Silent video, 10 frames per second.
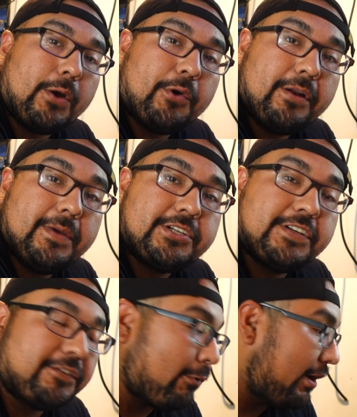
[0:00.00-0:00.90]
I wanted to
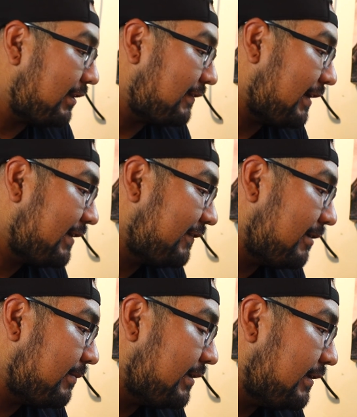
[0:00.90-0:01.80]
mention is why the tide is
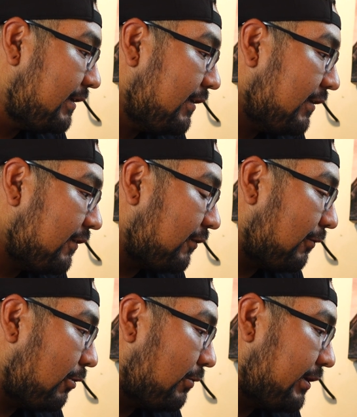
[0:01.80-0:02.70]
going to be so
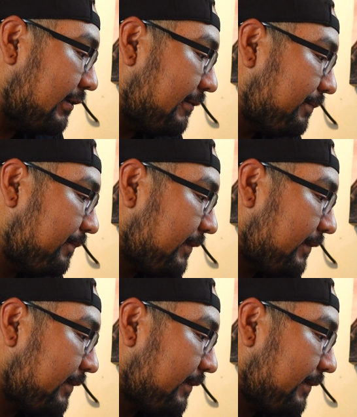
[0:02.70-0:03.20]
low here.